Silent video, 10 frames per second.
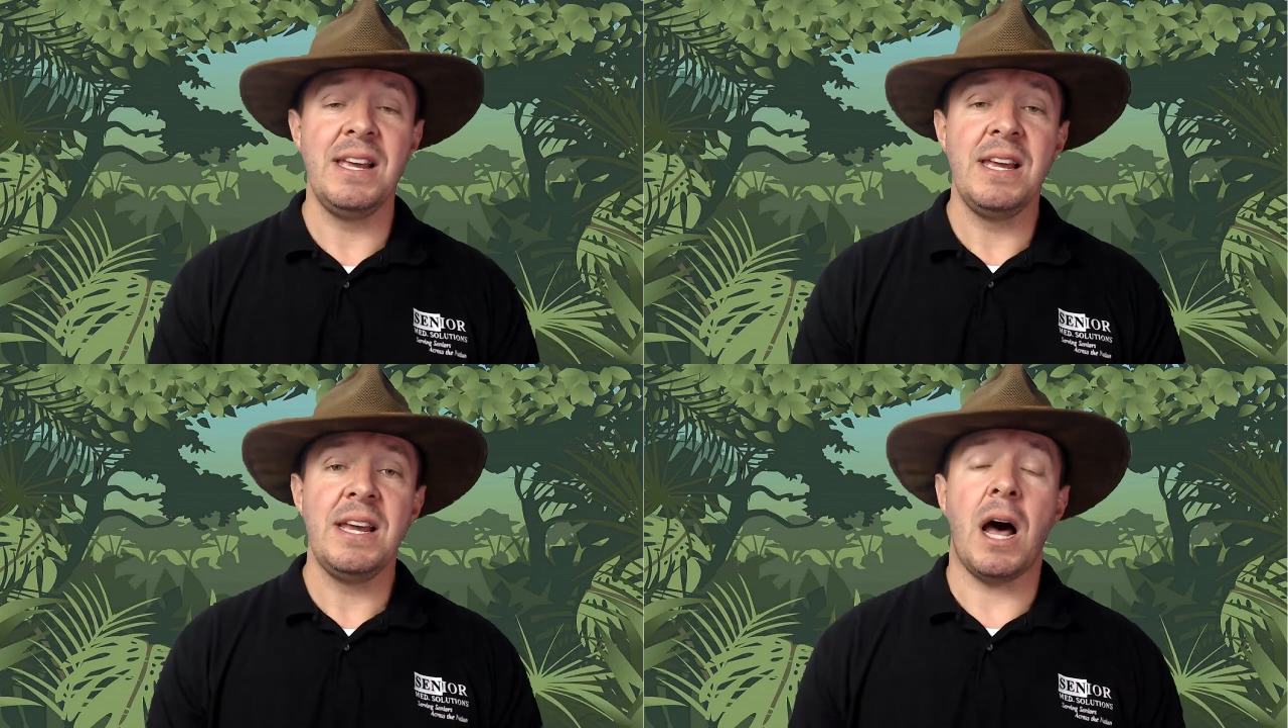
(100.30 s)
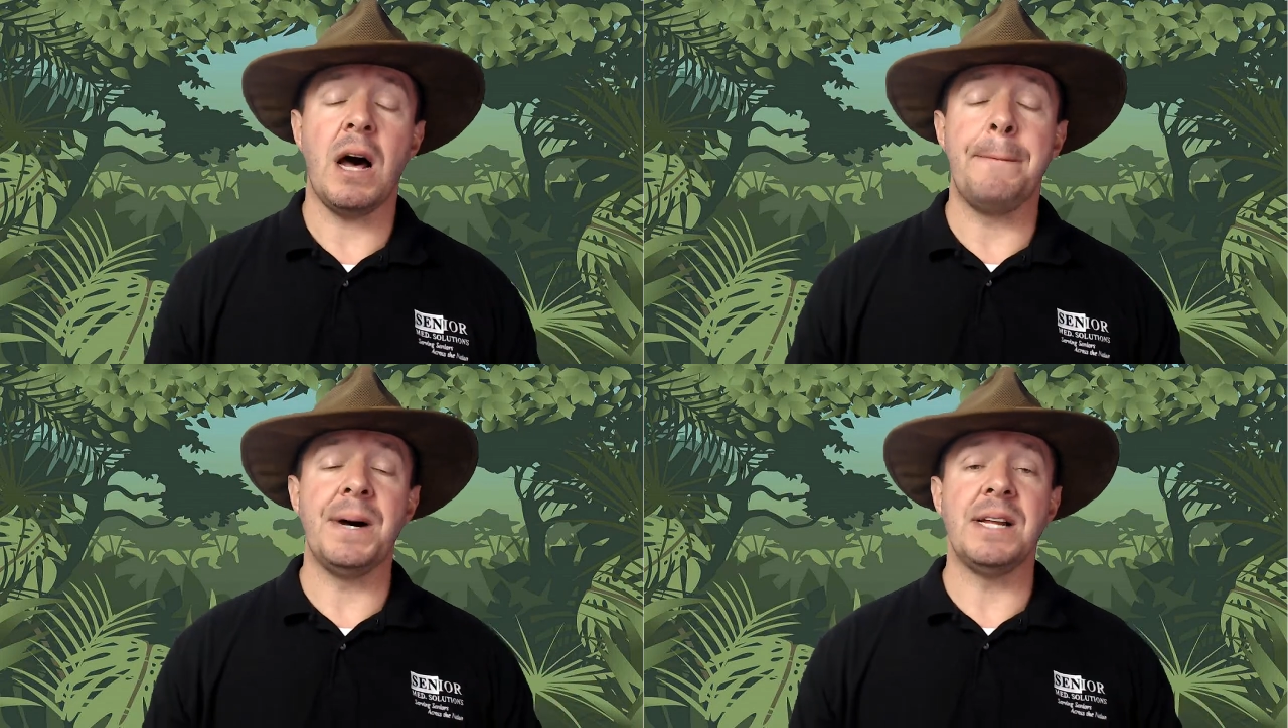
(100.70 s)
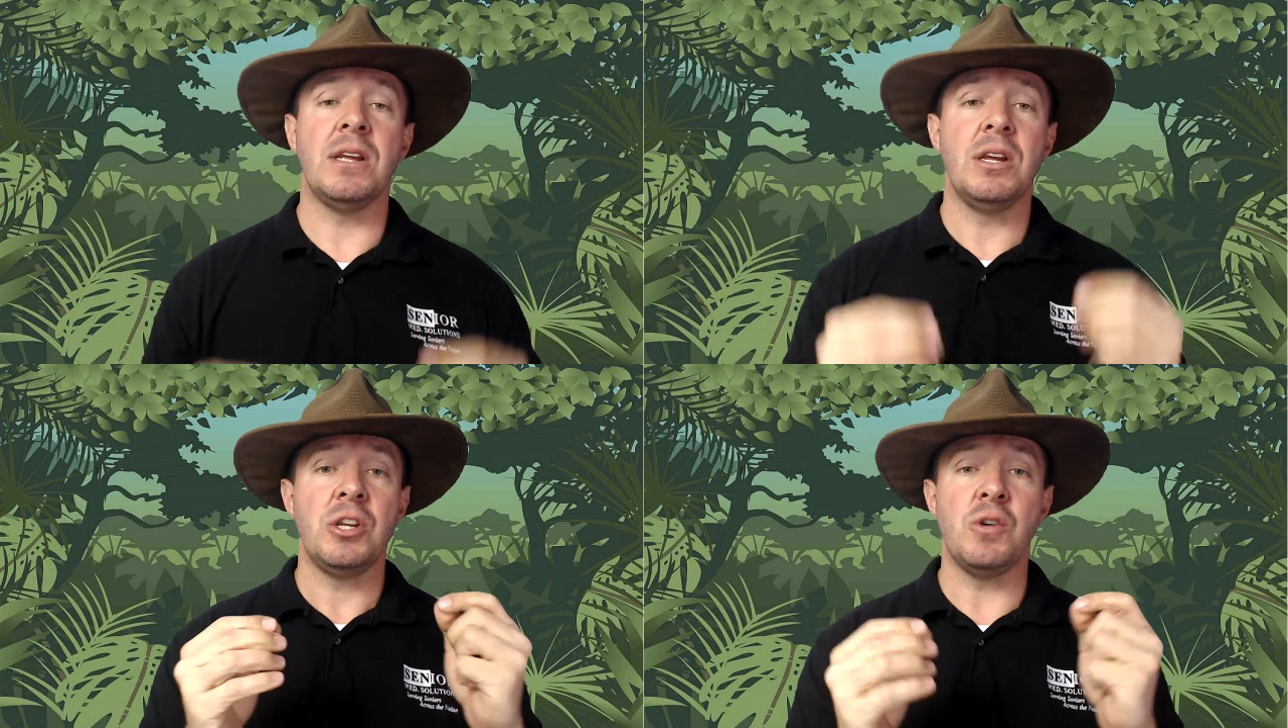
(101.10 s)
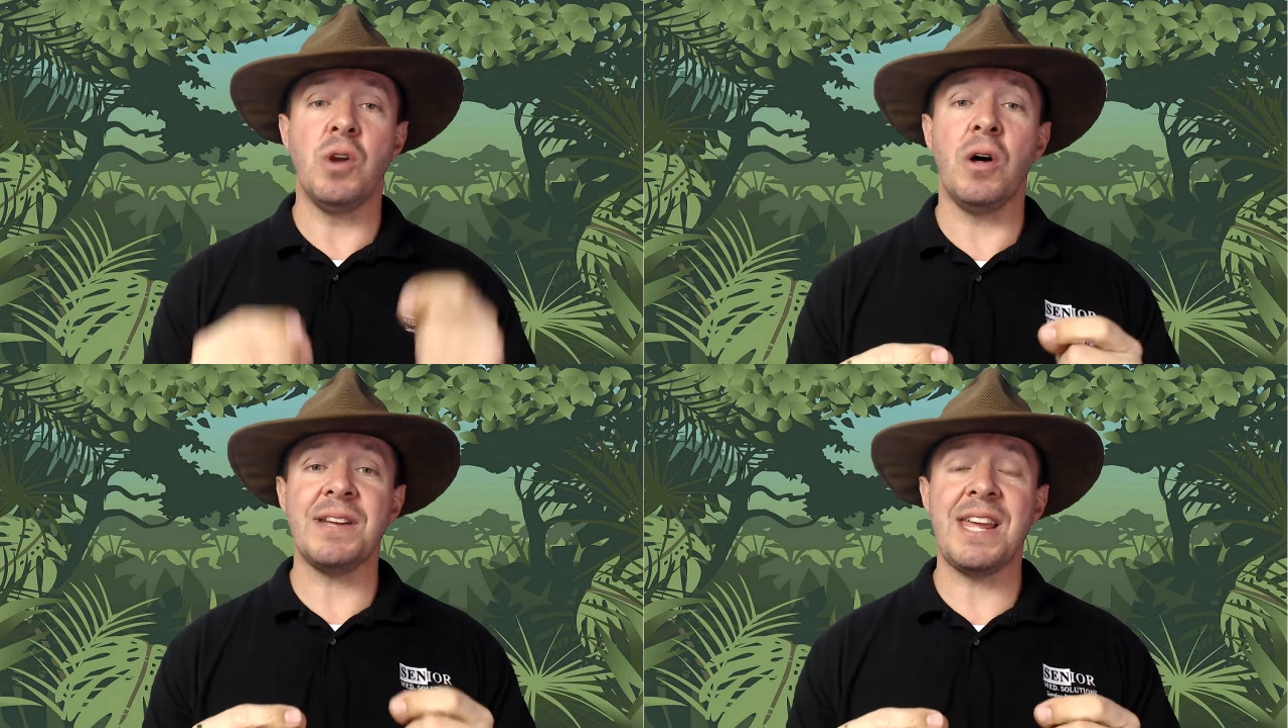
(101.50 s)
Uh, but you
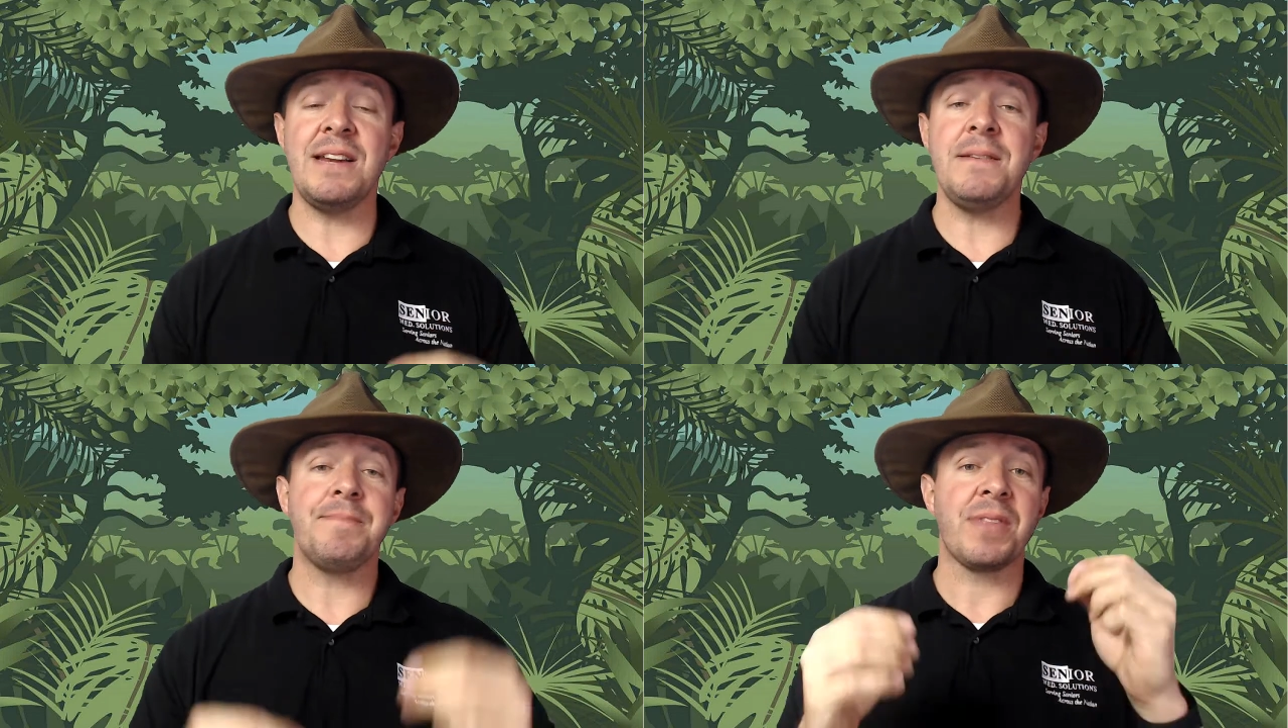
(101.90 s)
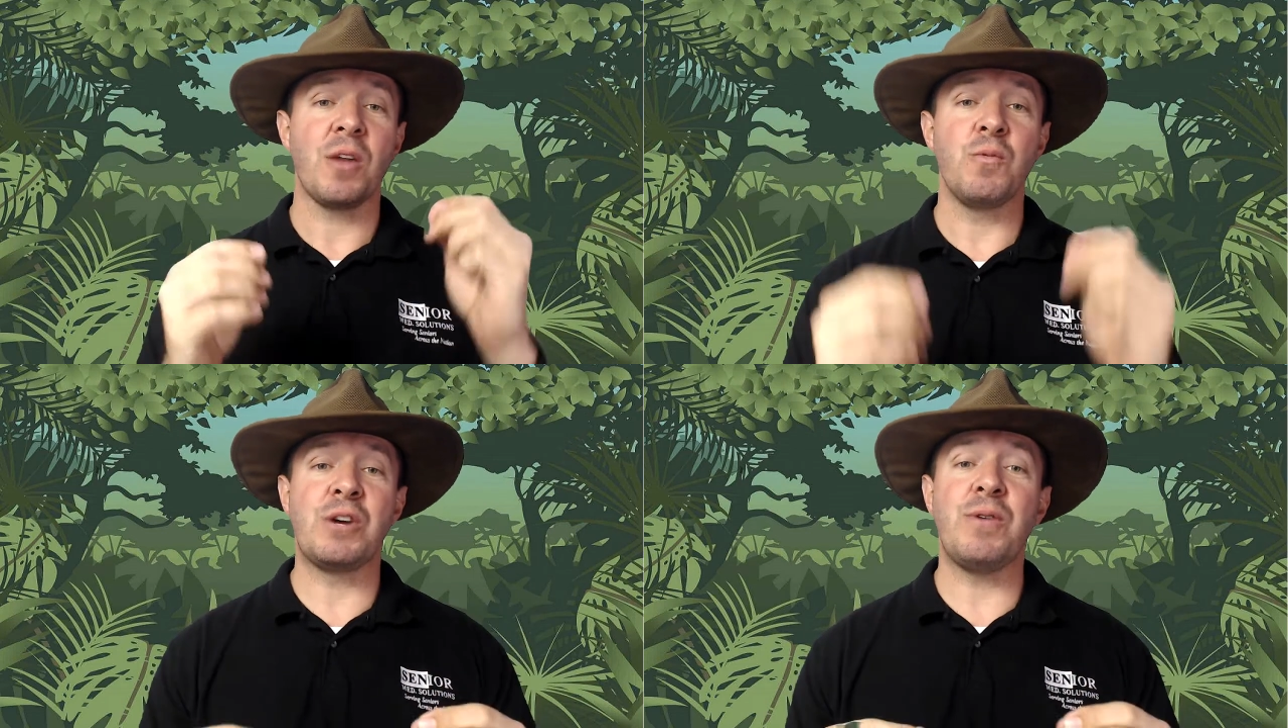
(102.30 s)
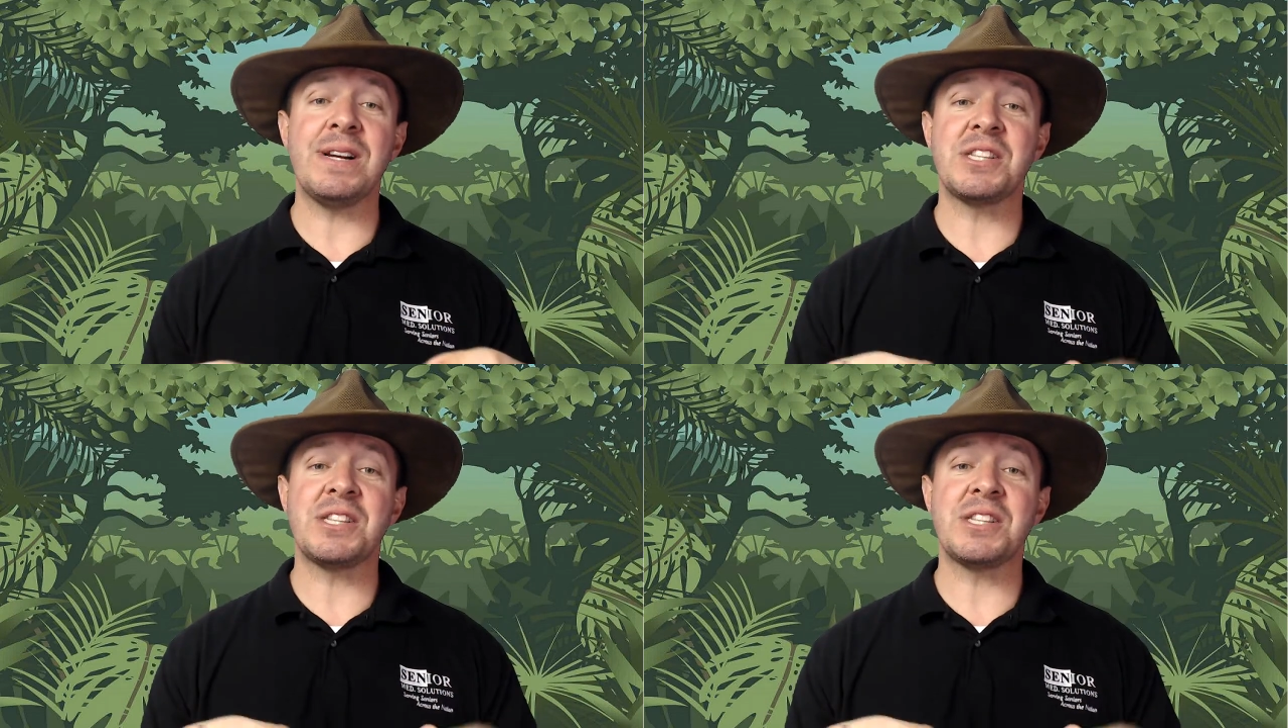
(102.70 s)
log in, request